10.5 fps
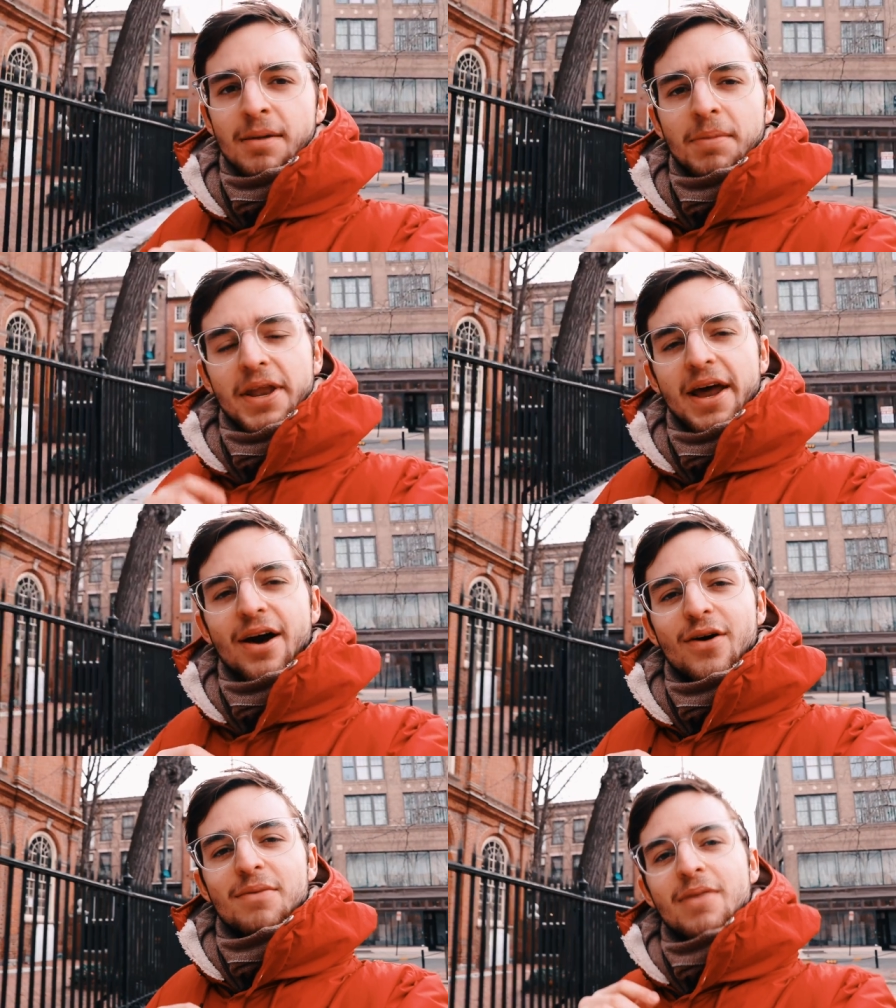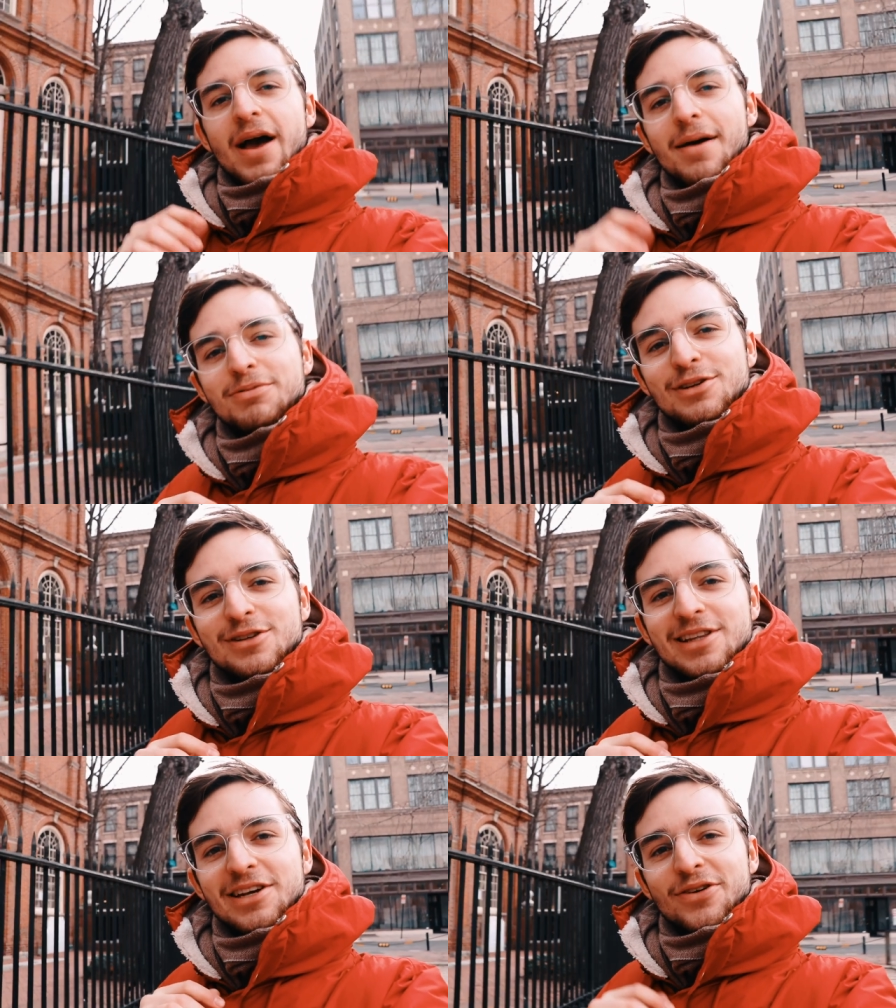But now I'm
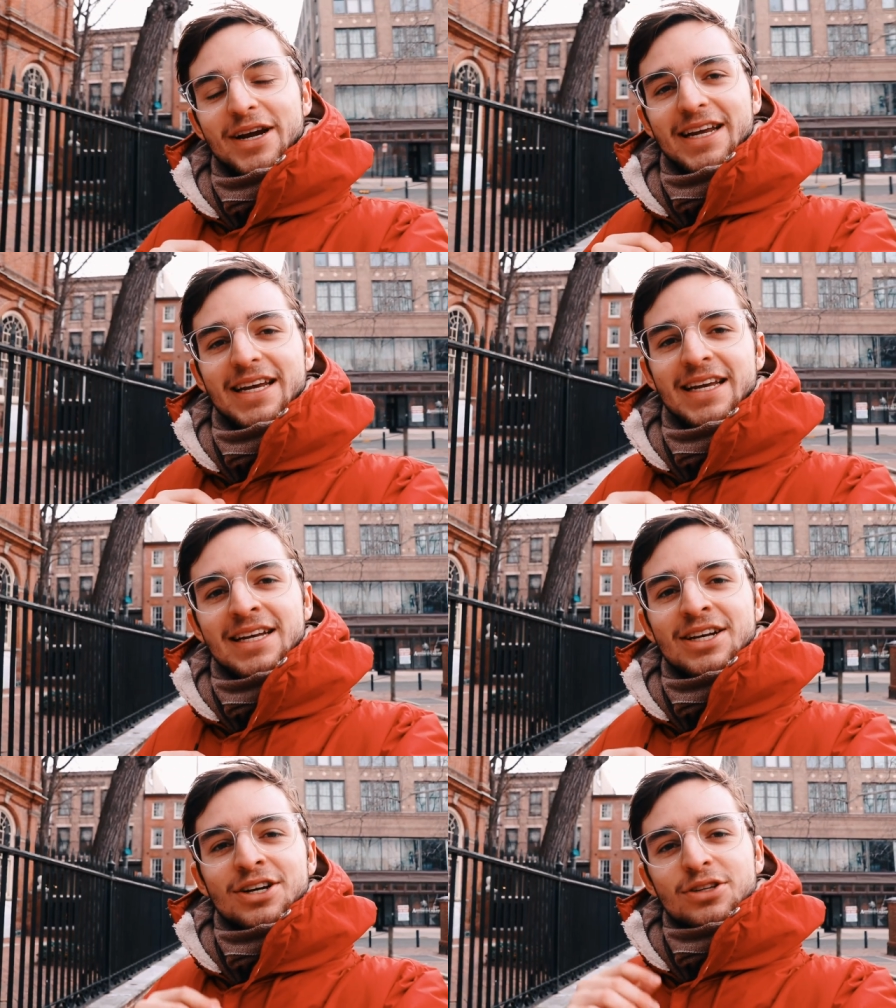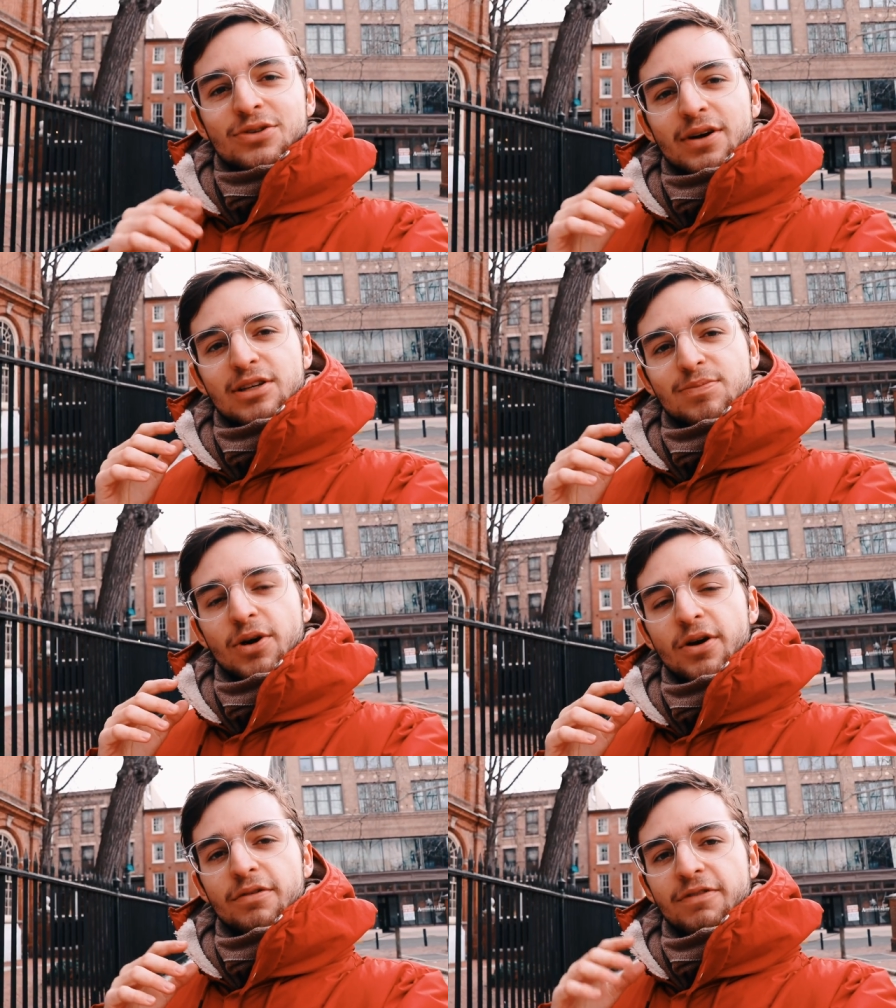absolutely ready to
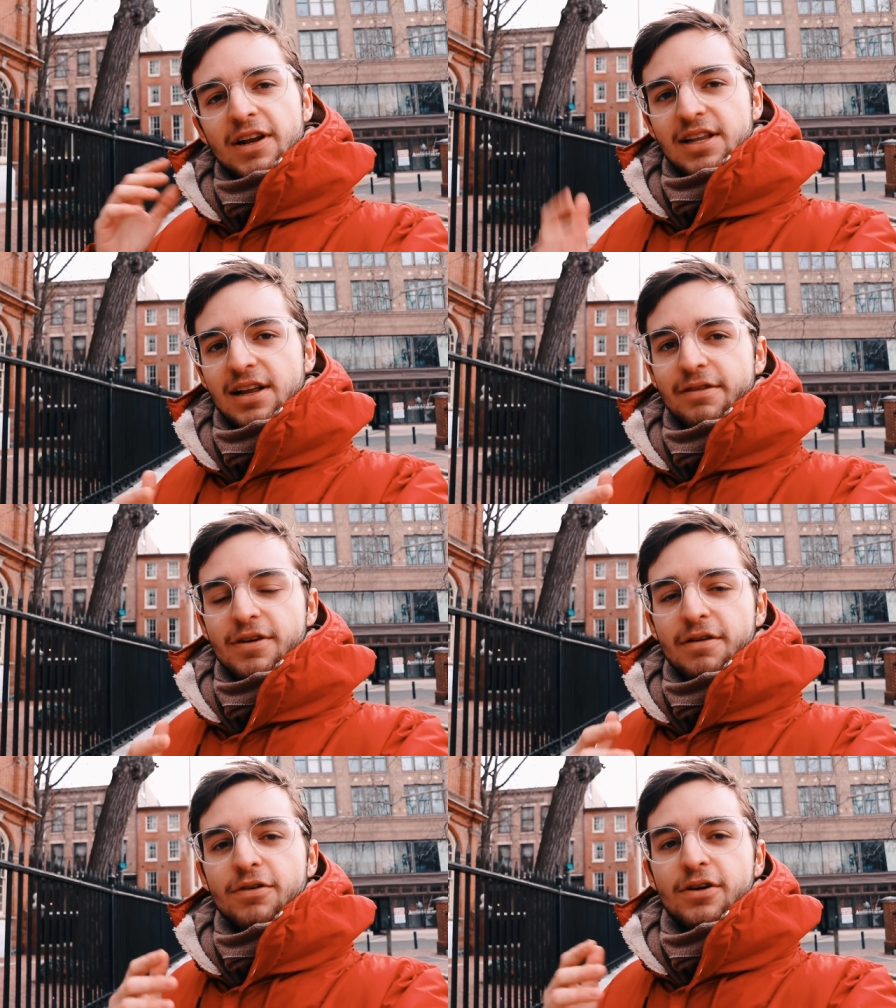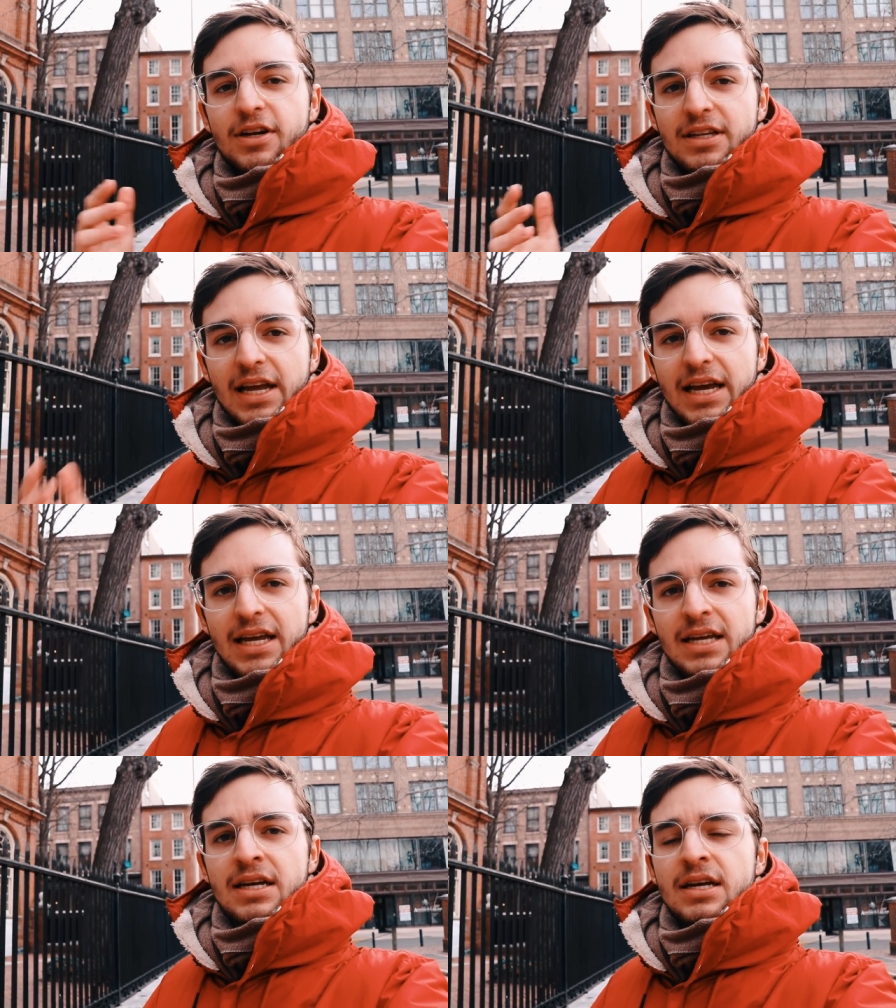explore Philadelphia for the day.